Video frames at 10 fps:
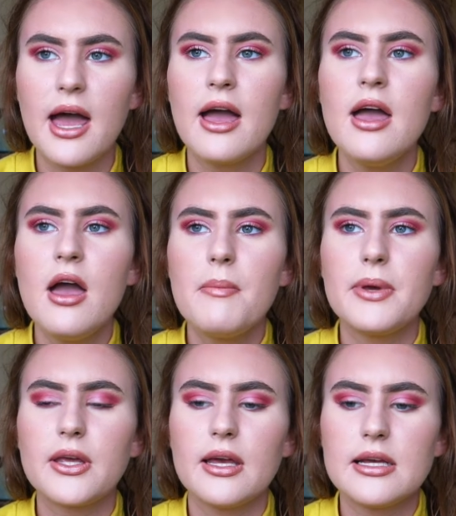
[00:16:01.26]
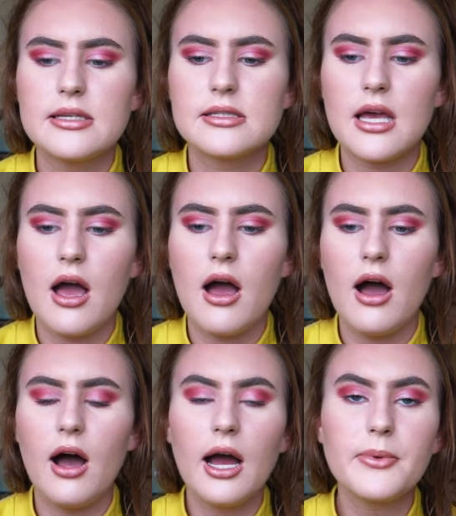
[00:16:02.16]
that because
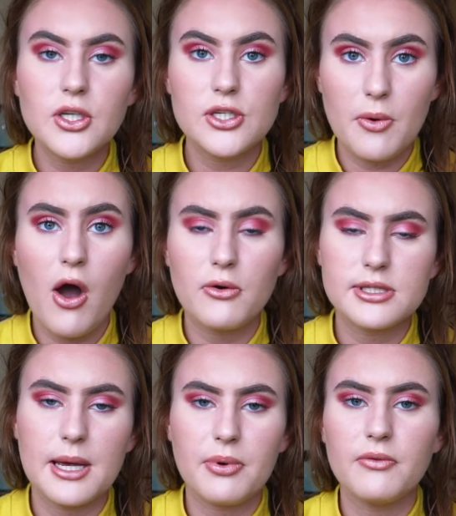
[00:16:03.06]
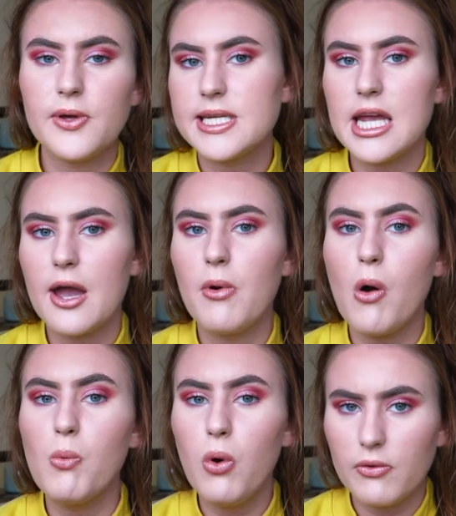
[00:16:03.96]
I'm going to do a whole separate video
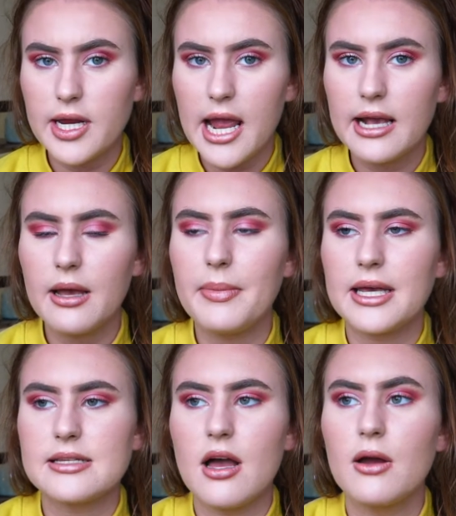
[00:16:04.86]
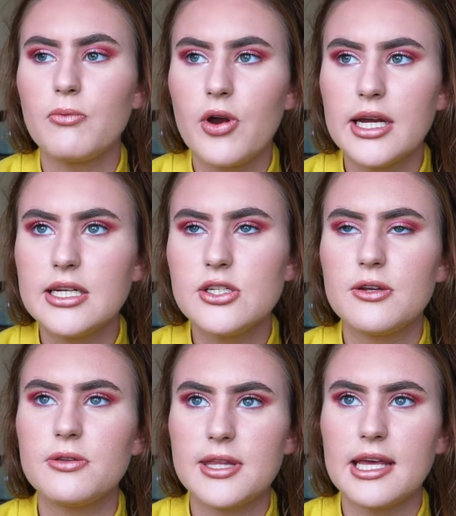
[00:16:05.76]
on worrying because I really
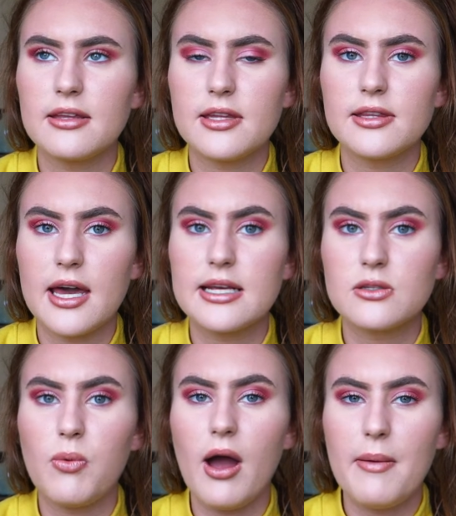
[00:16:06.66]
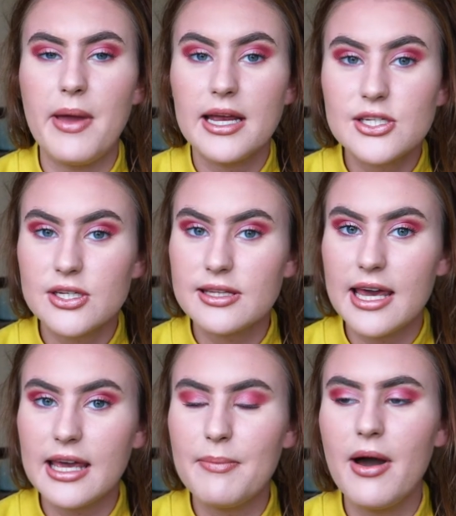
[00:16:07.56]
do think that that is quite a major
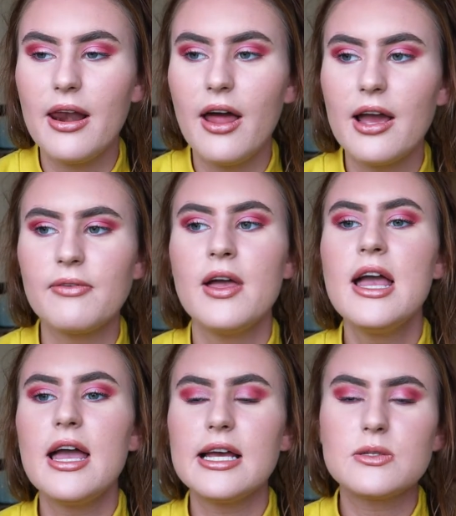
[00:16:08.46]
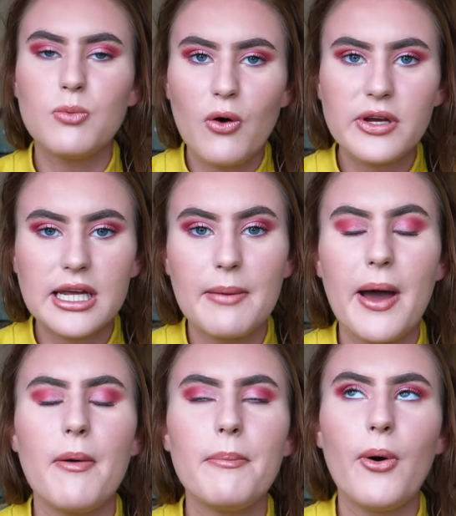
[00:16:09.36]
thing in my life is worrying
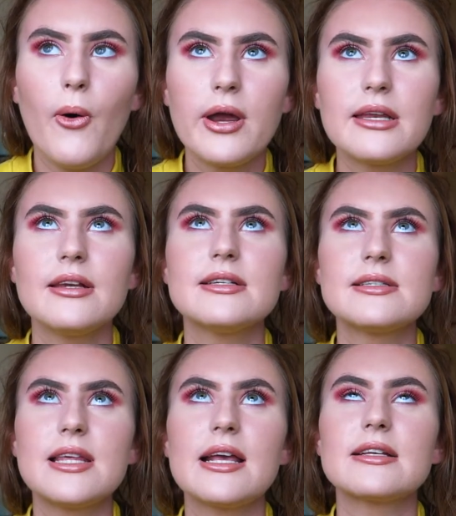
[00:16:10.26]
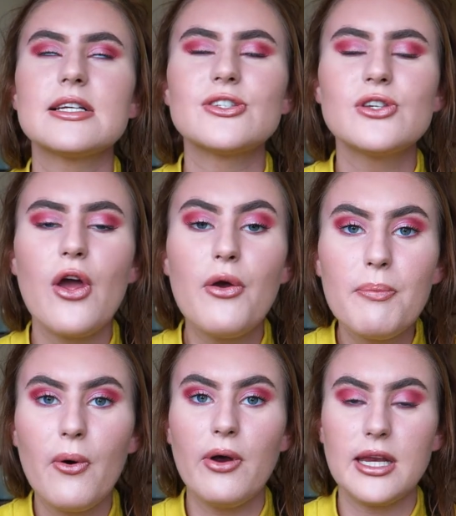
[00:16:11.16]
about pointless things. There's
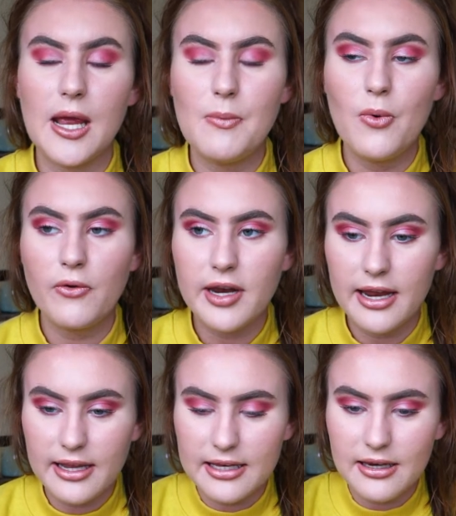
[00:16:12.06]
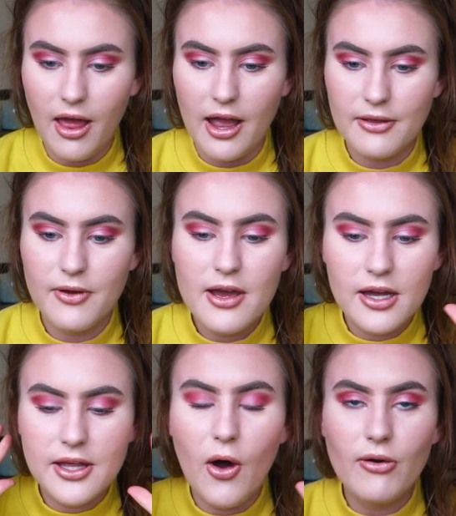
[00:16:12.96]
no point in worrying in life.
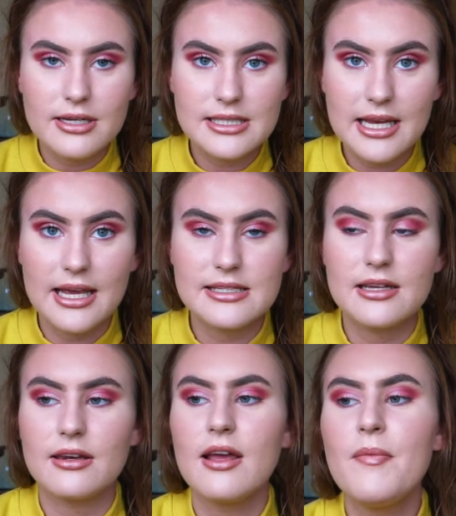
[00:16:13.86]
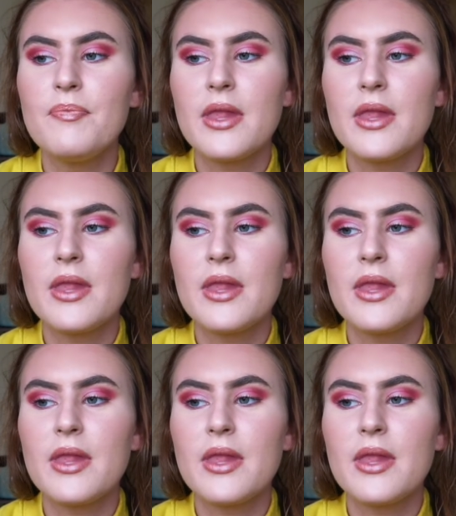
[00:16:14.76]
that honestly isn't.